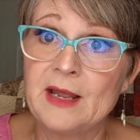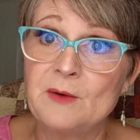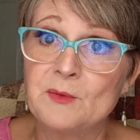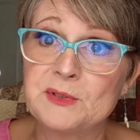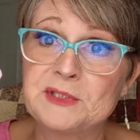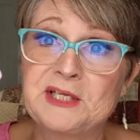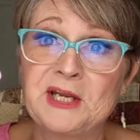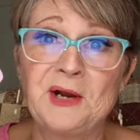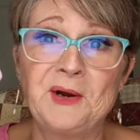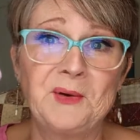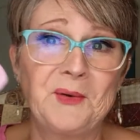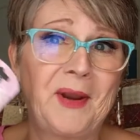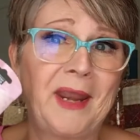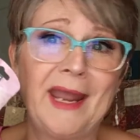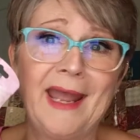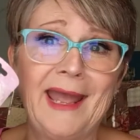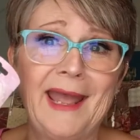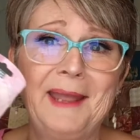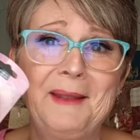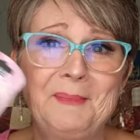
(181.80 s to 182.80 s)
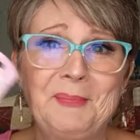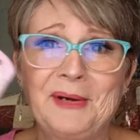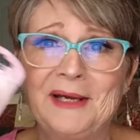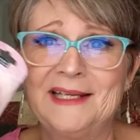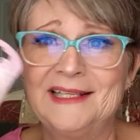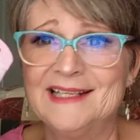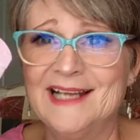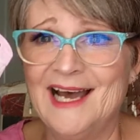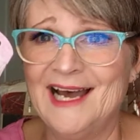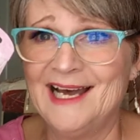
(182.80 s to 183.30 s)
that was okay,
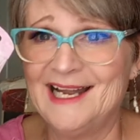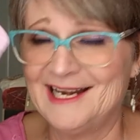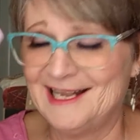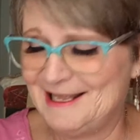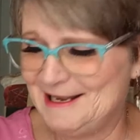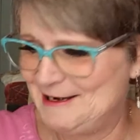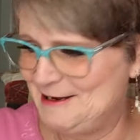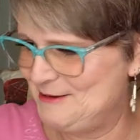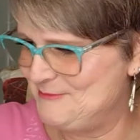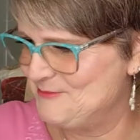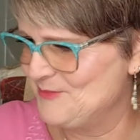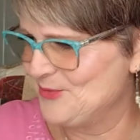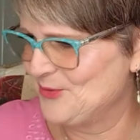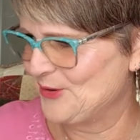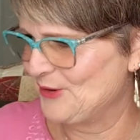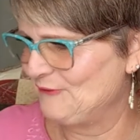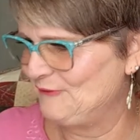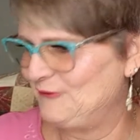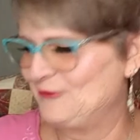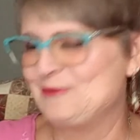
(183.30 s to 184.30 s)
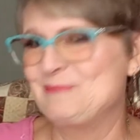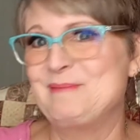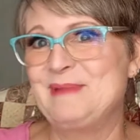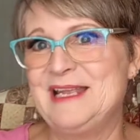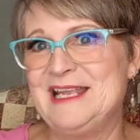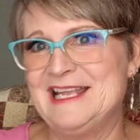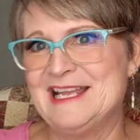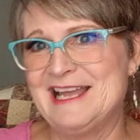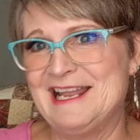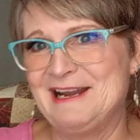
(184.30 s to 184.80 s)
but not anymore for
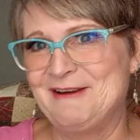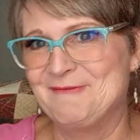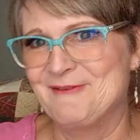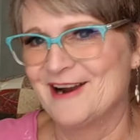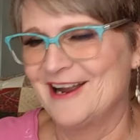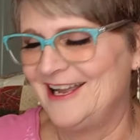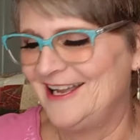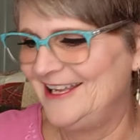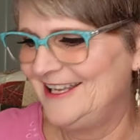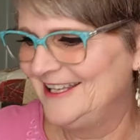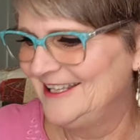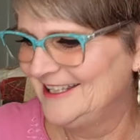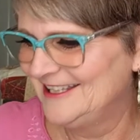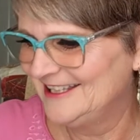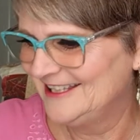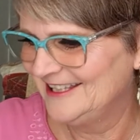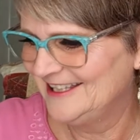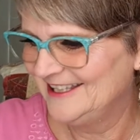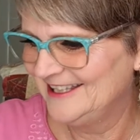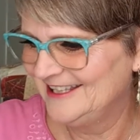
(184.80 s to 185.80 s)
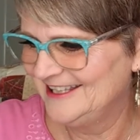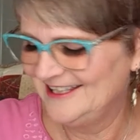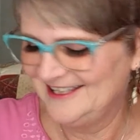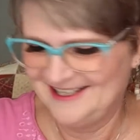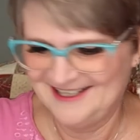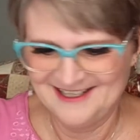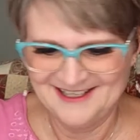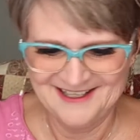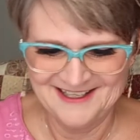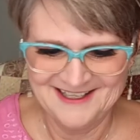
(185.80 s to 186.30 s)
me anyway.
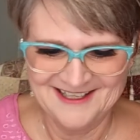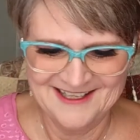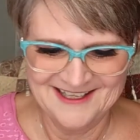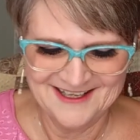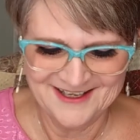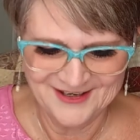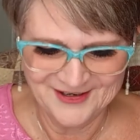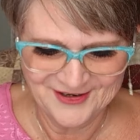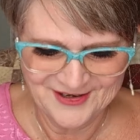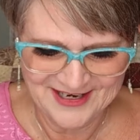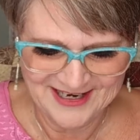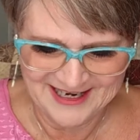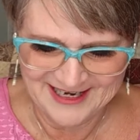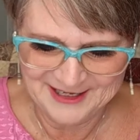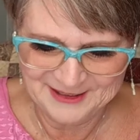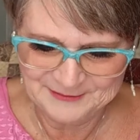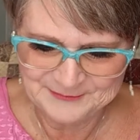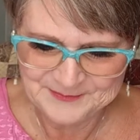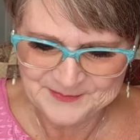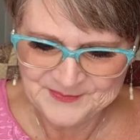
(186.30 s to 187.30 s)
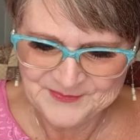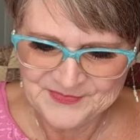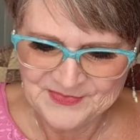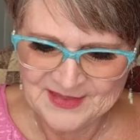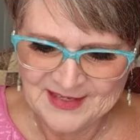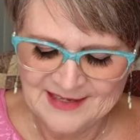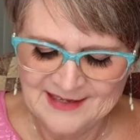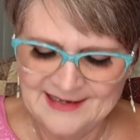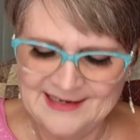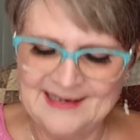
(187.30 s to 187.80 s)
Okay,
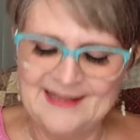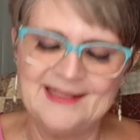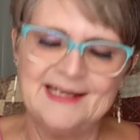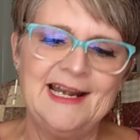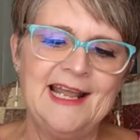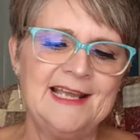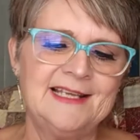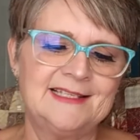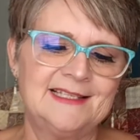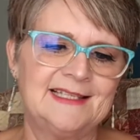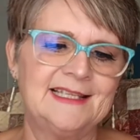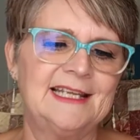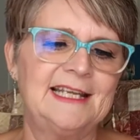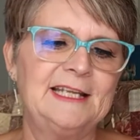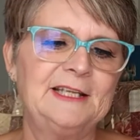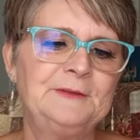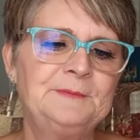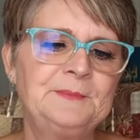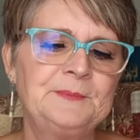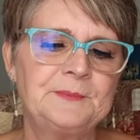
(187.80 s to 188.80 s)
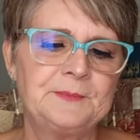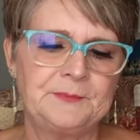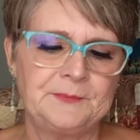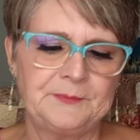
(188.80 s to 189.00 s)
now the next thing